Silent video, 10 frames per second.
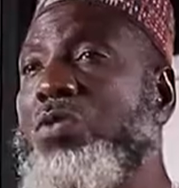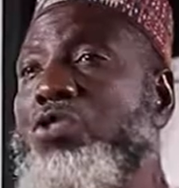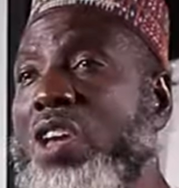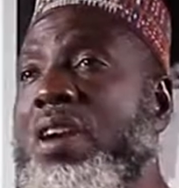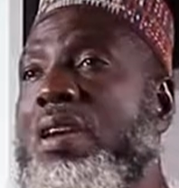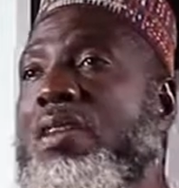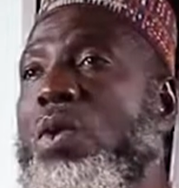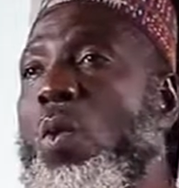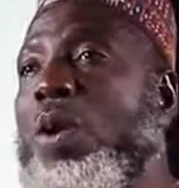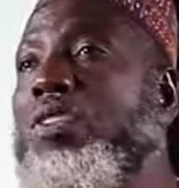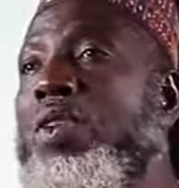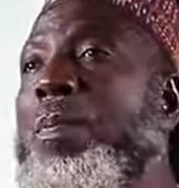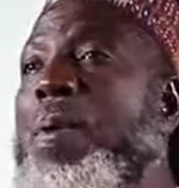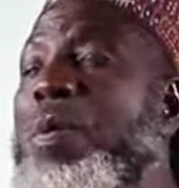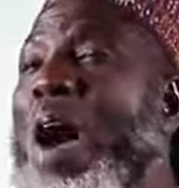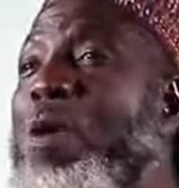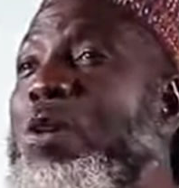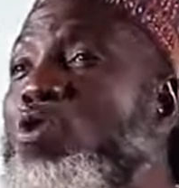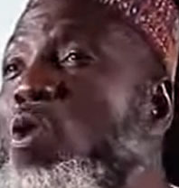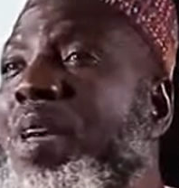to check what your people are
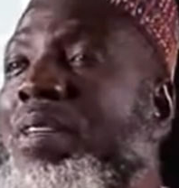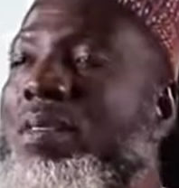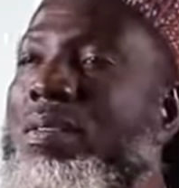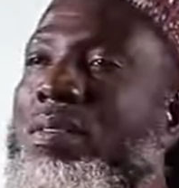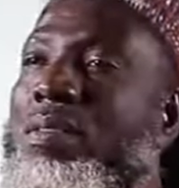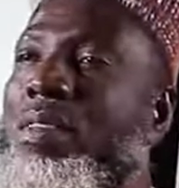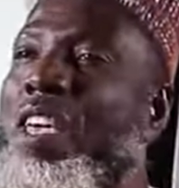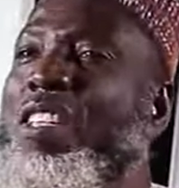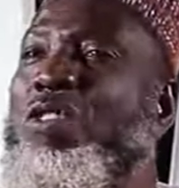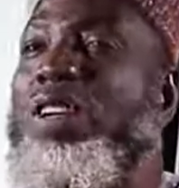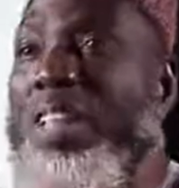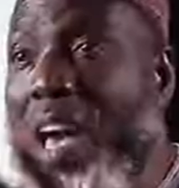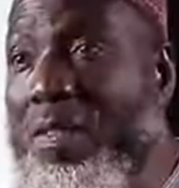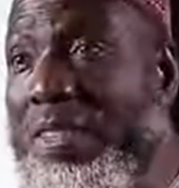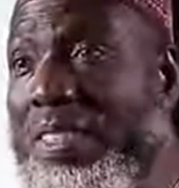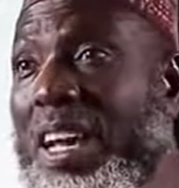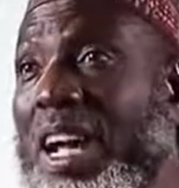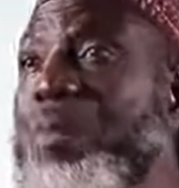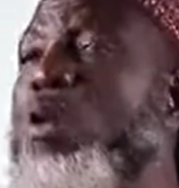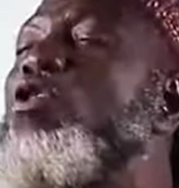consuming. It is not everything that
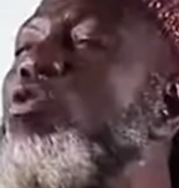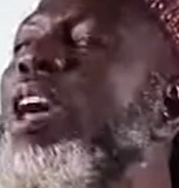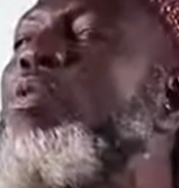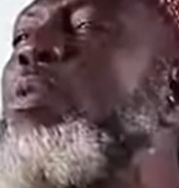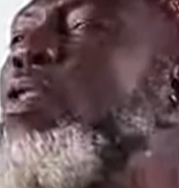can be consumed. That's why we